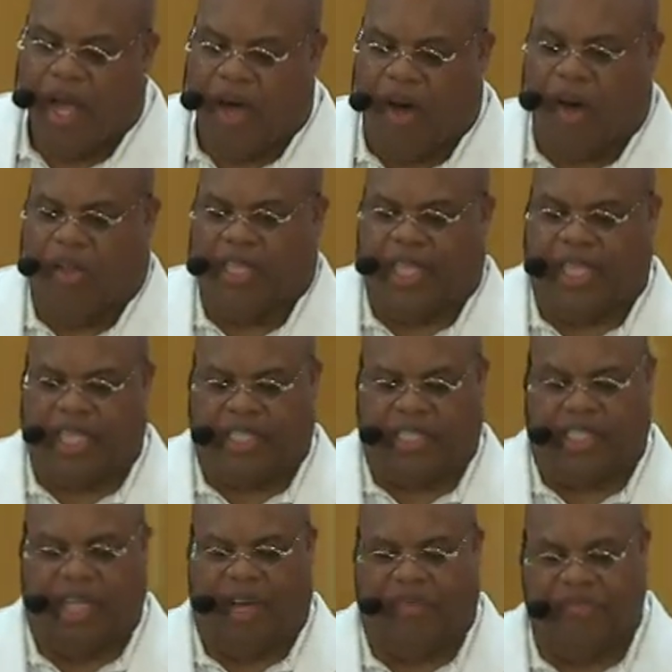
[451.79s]
All of this
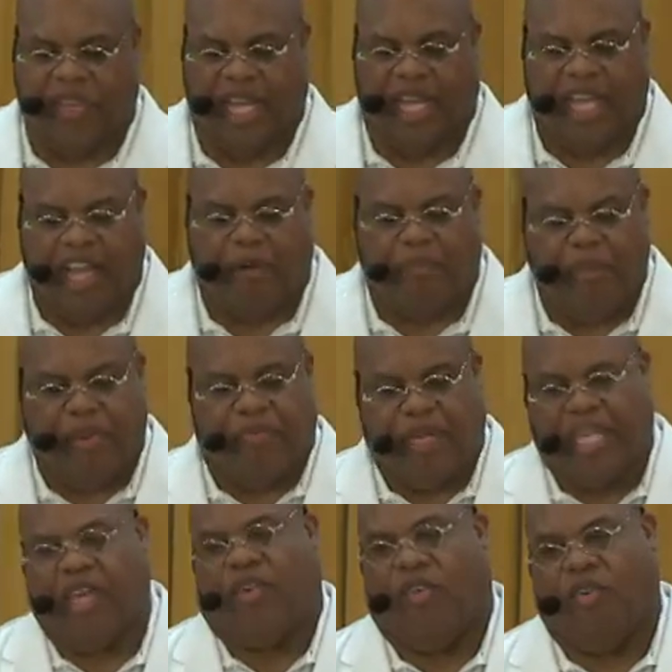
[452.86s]
stuff, you got to help people
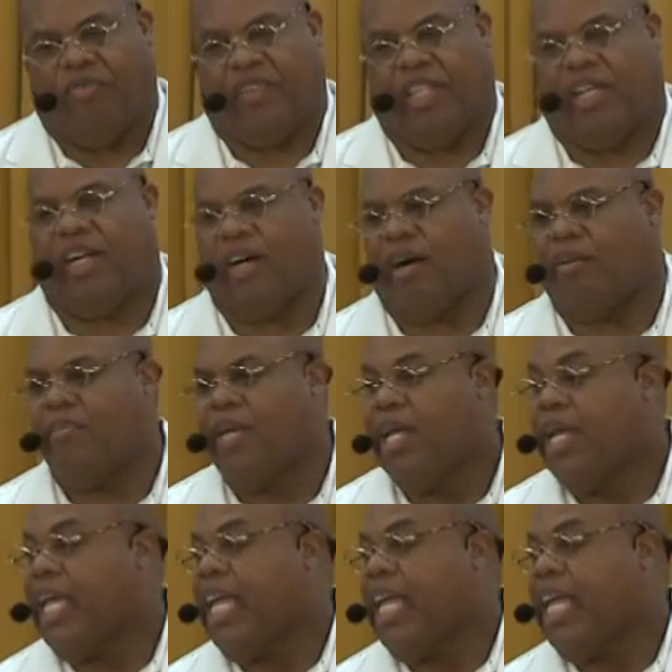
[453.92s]
get over the hump.